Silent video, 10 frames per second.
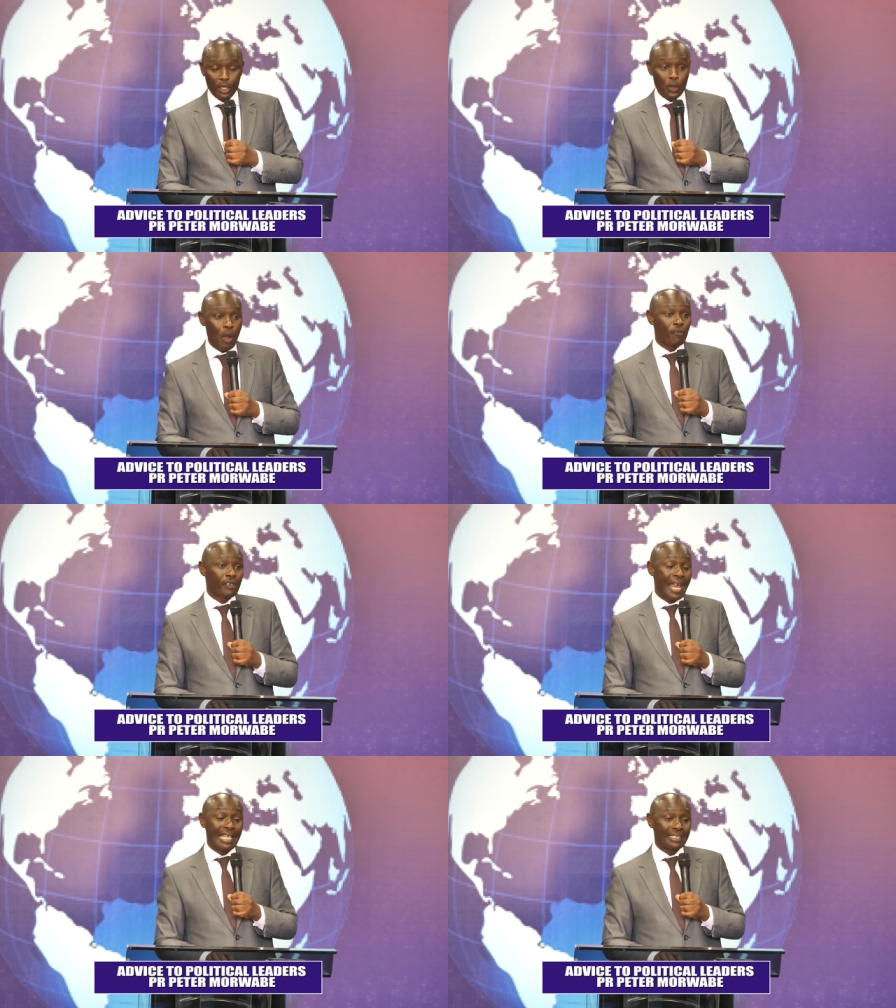You have
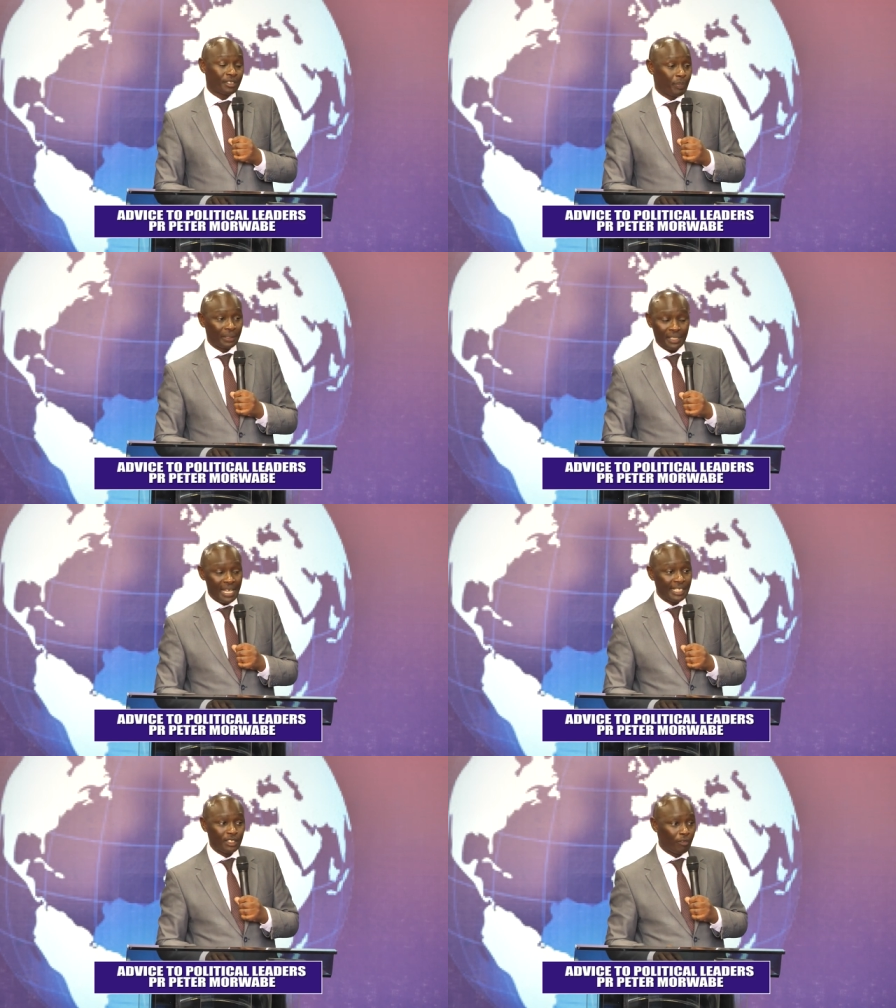rights, but the
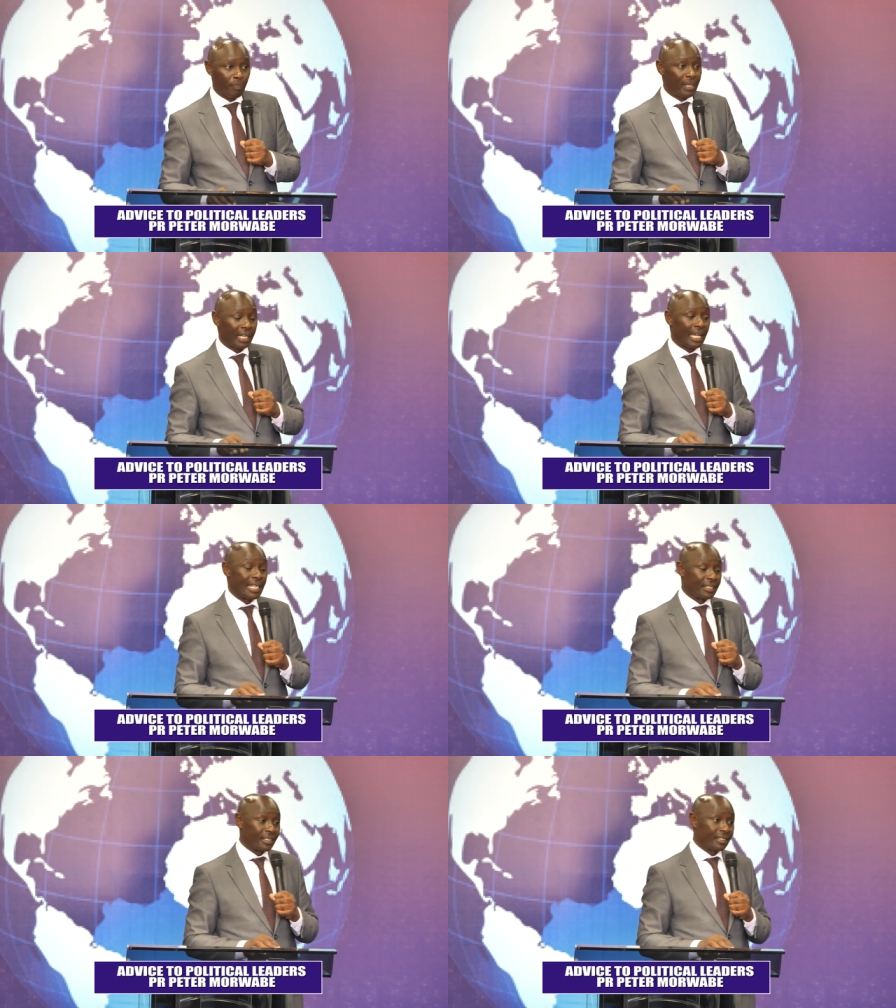rights of many
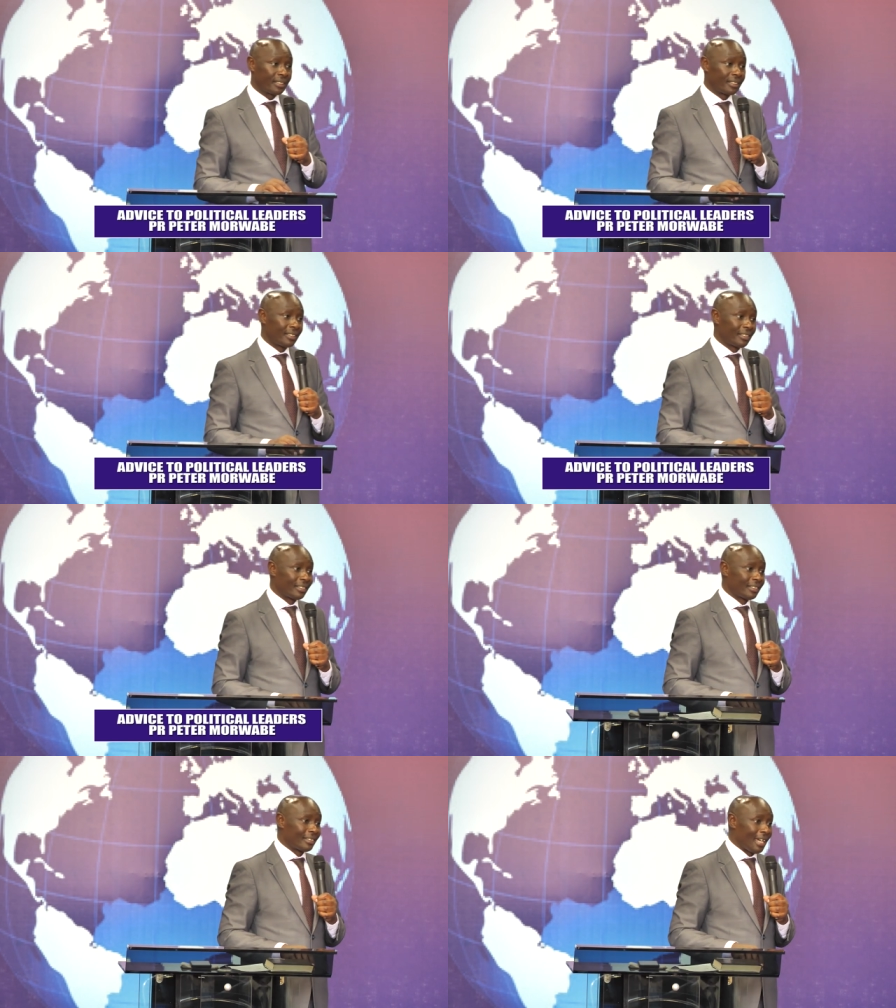Kenyans
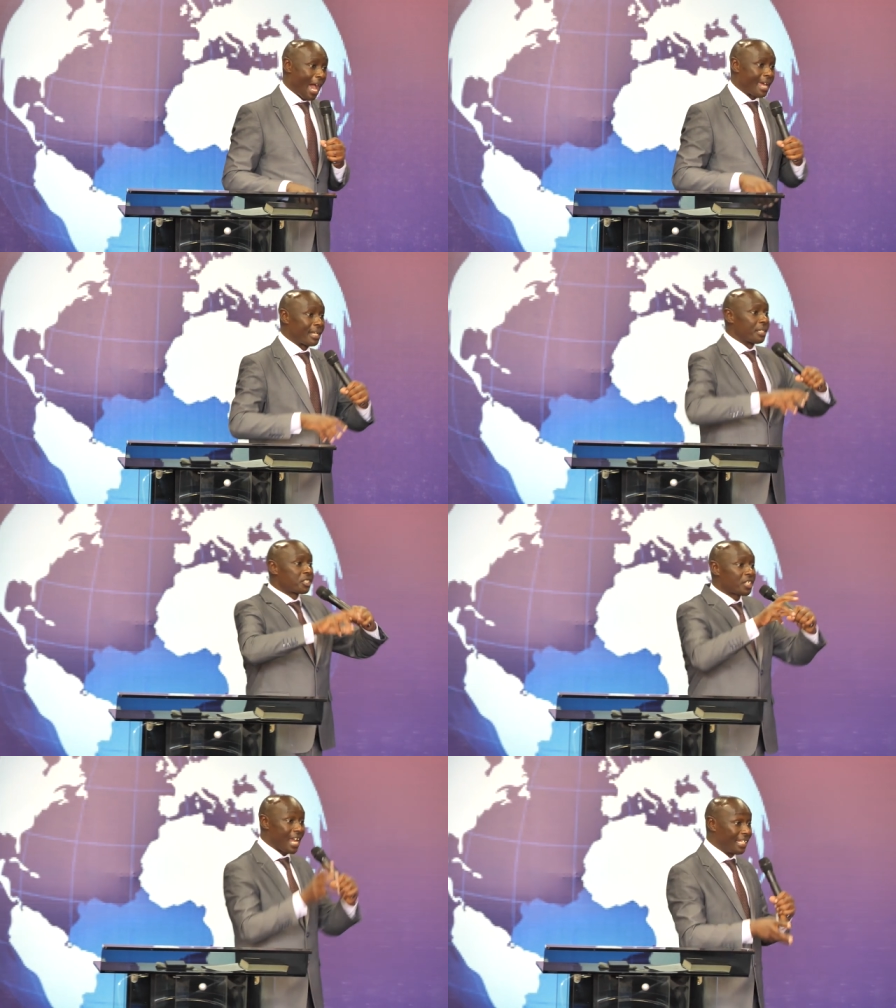are
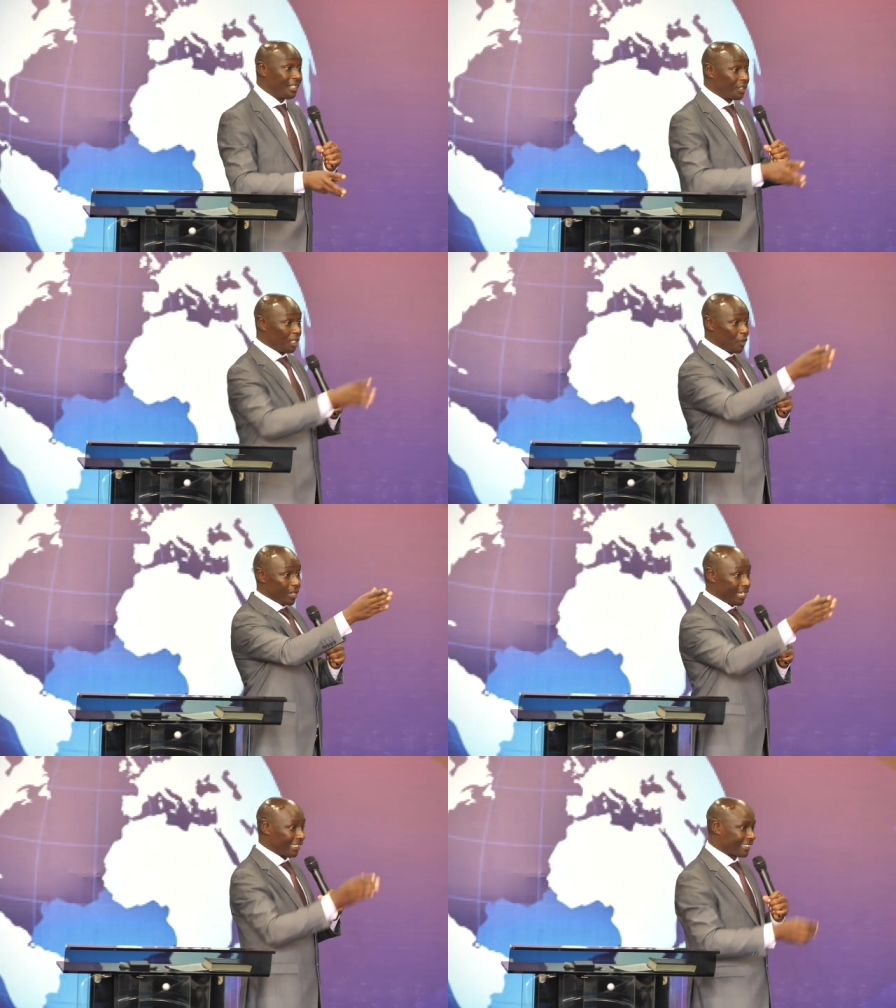enshrined in your
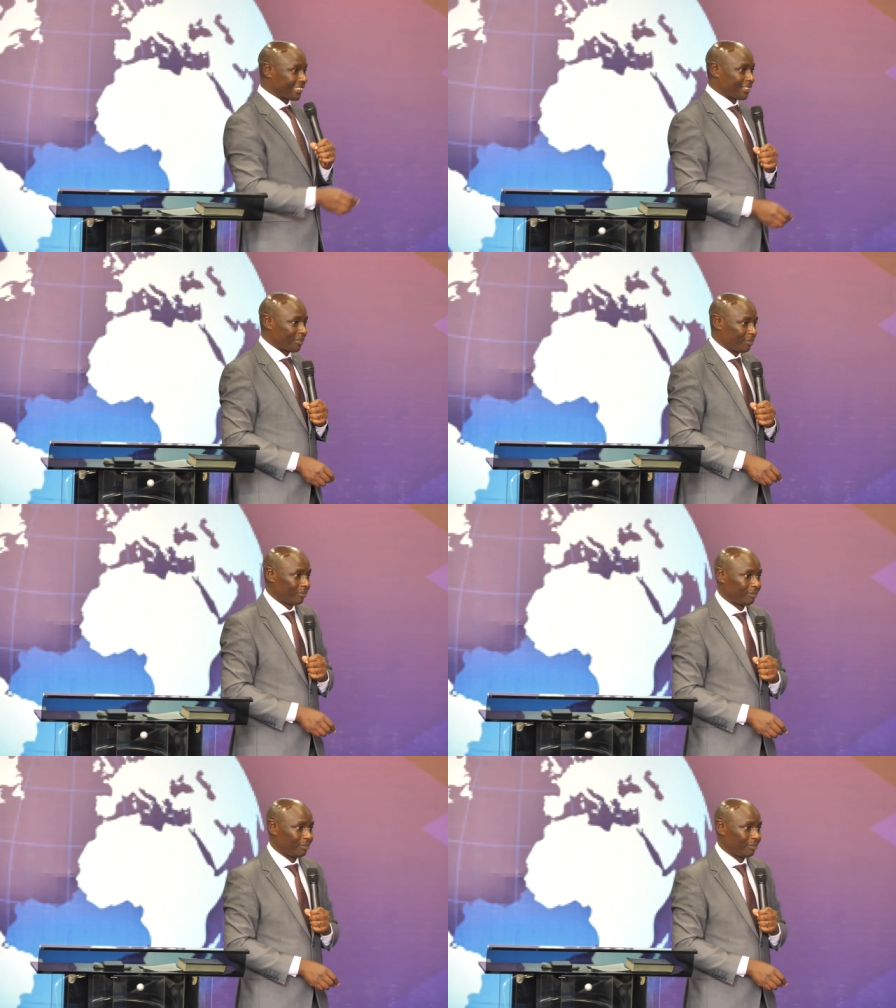rights.